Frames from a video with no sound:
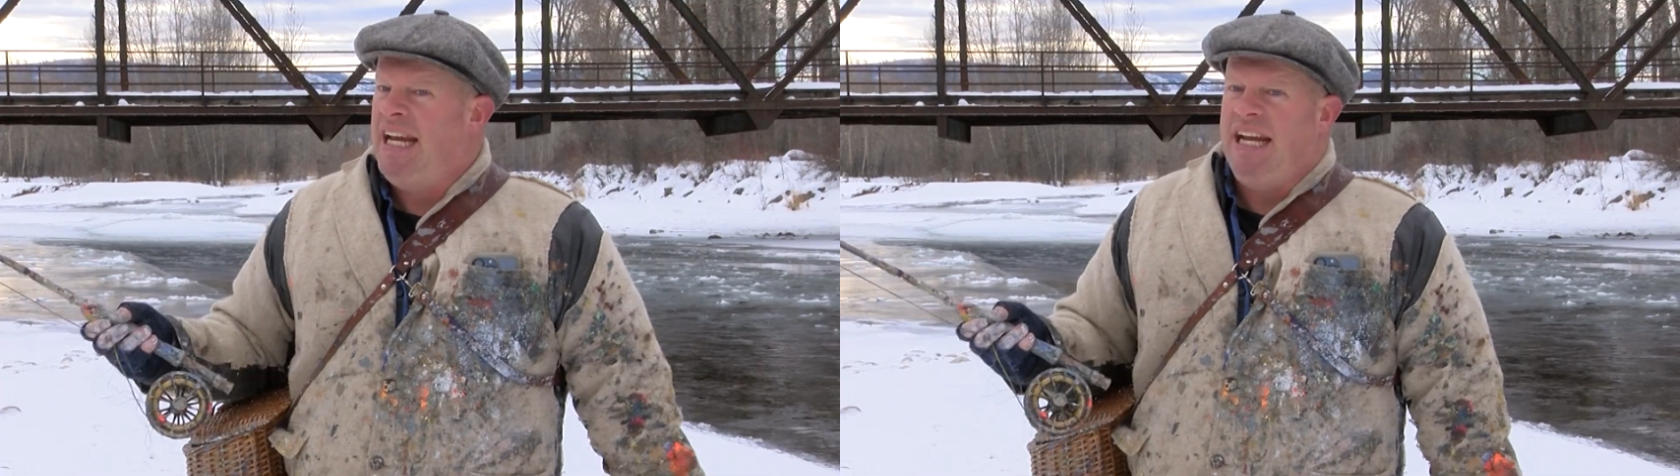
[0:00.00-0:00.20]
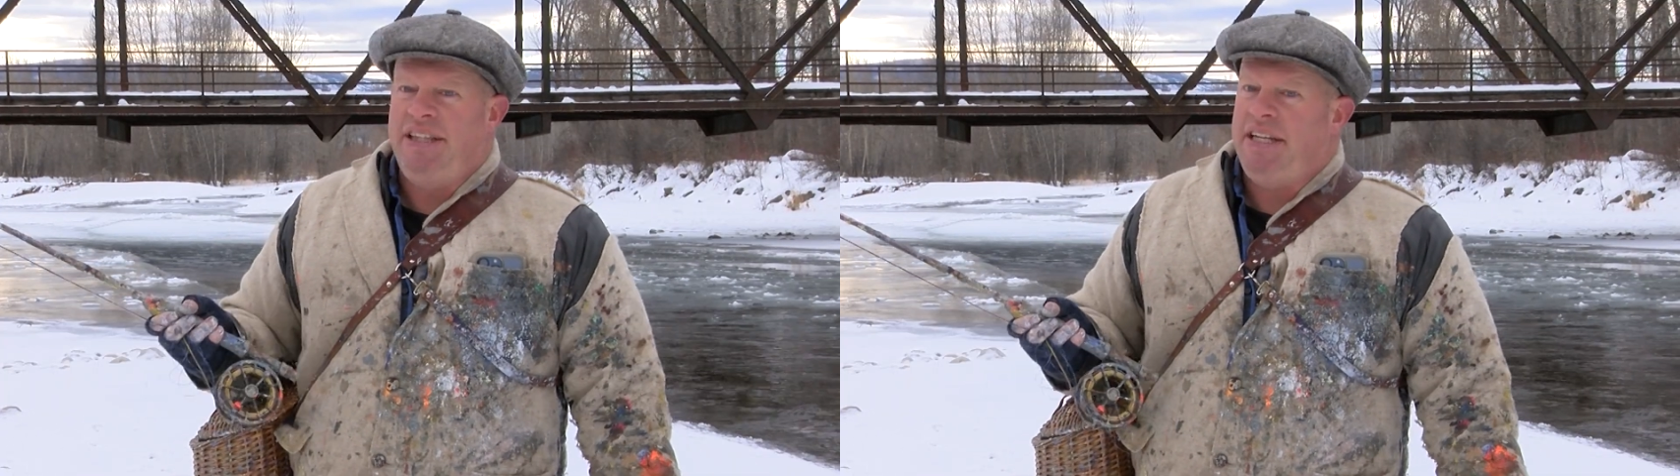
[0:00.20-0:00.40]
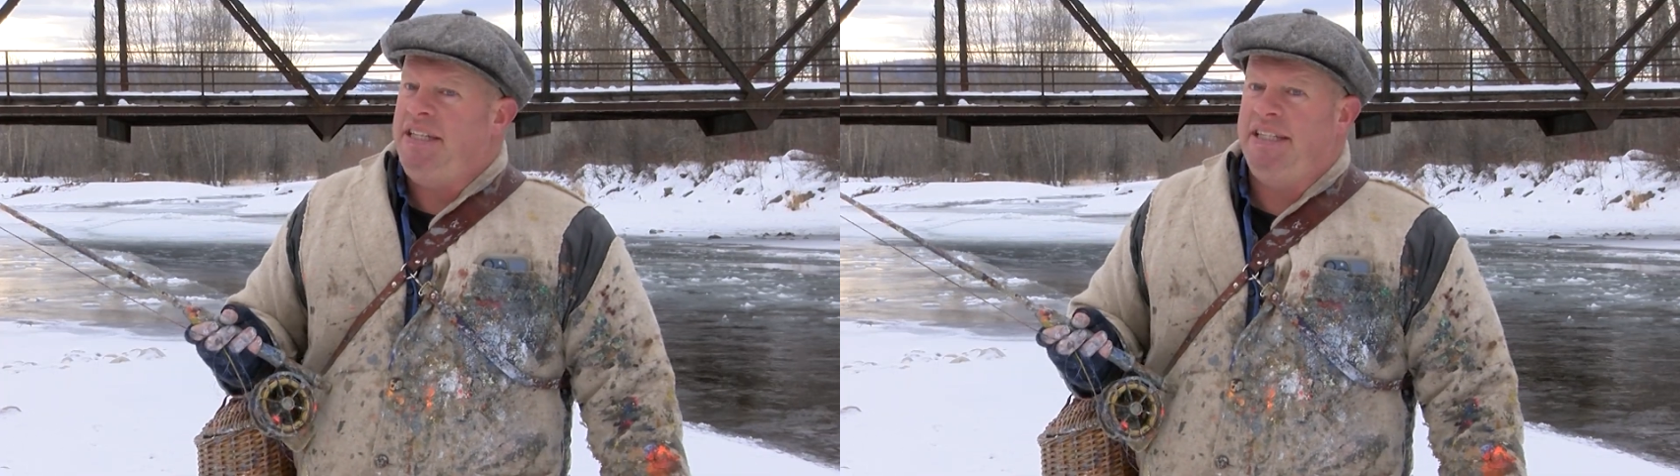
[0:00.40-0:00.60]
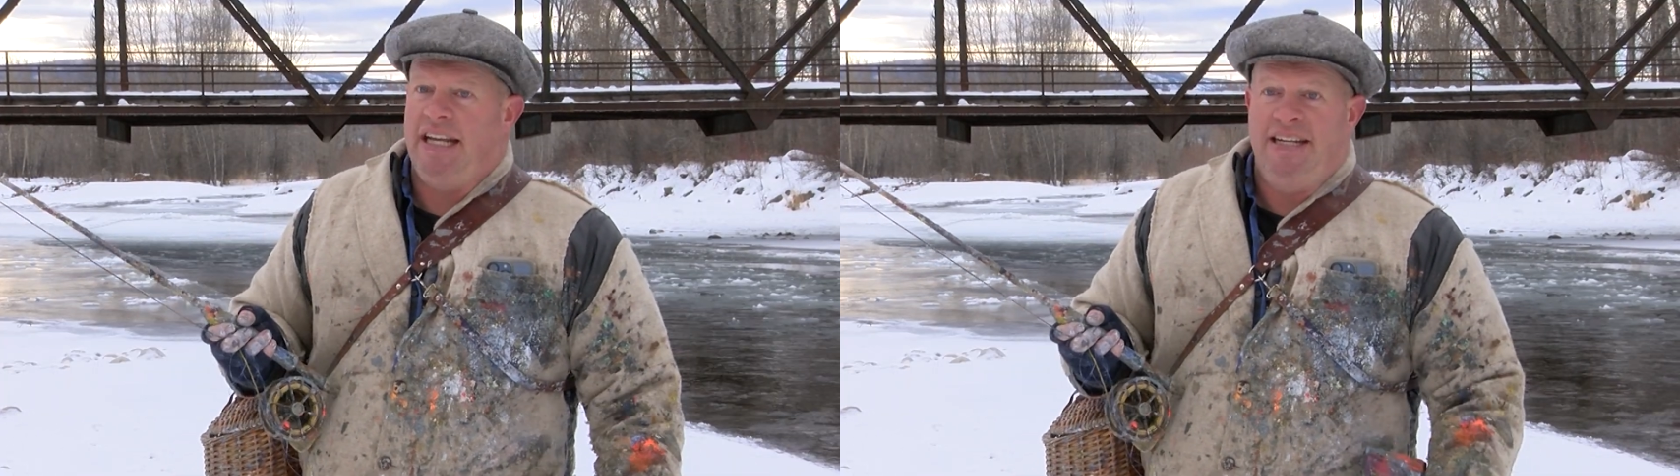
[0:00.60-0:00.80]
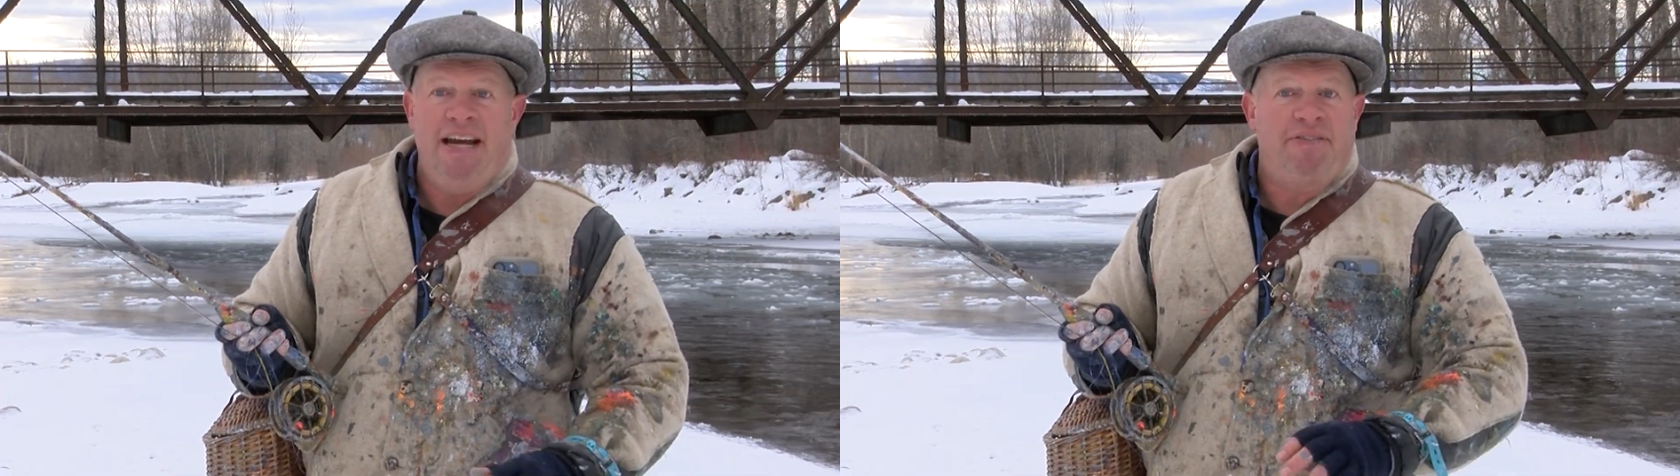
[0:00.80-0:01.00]
And
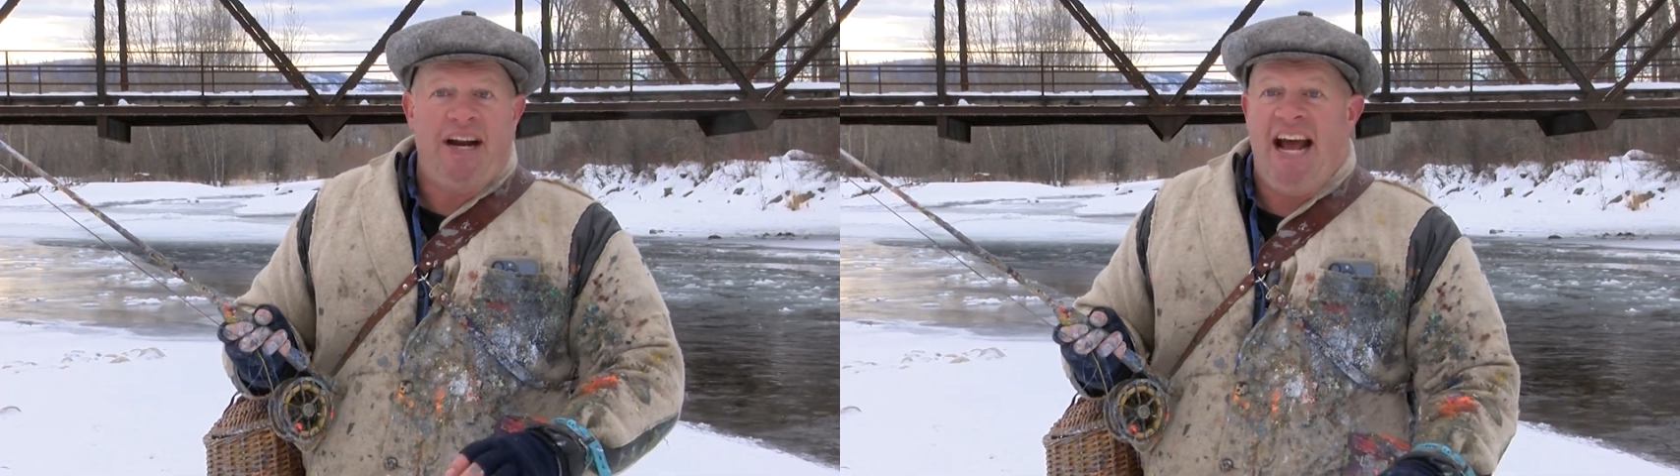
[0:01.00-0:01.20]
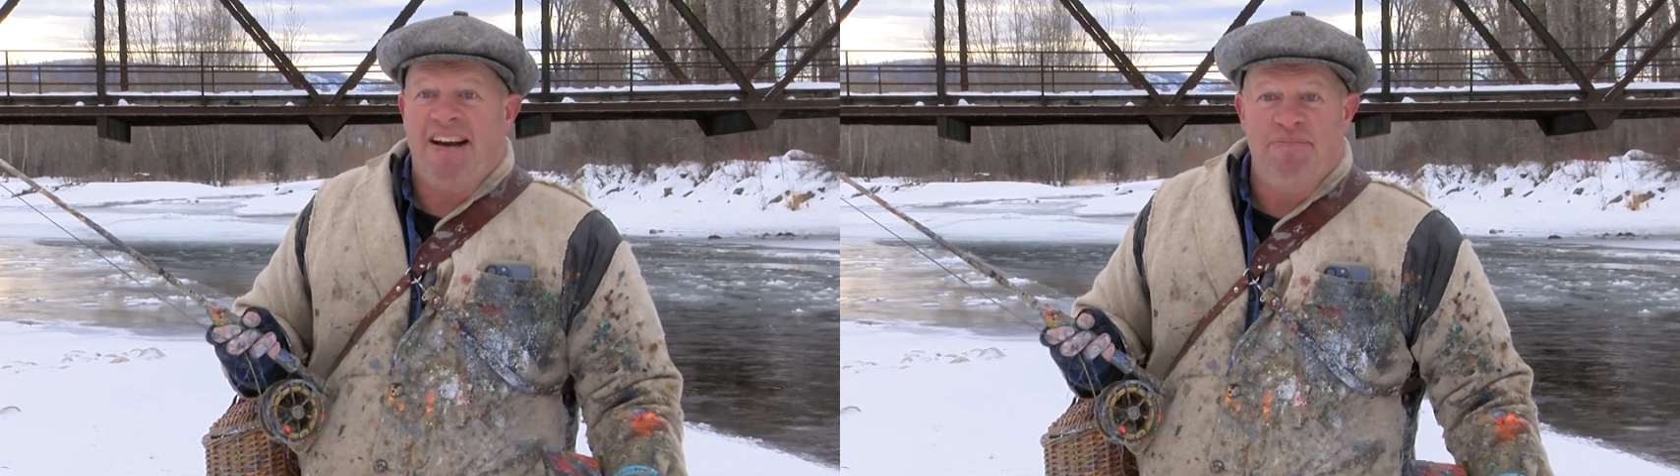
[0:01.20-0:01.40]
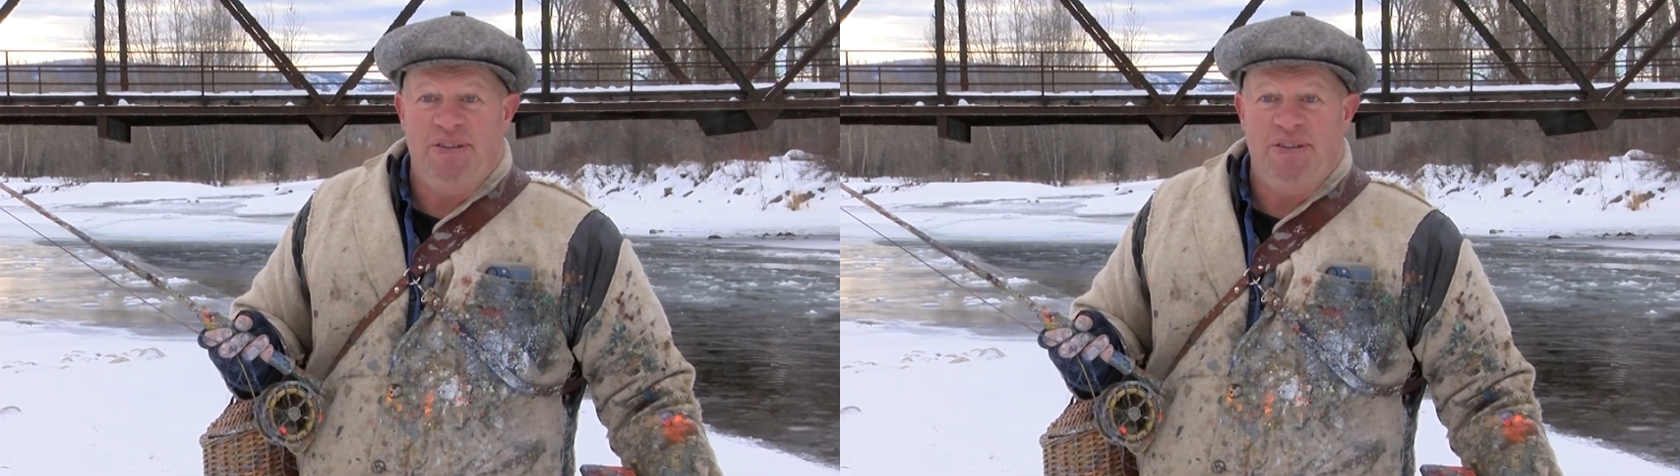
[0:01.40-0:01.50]
they never had them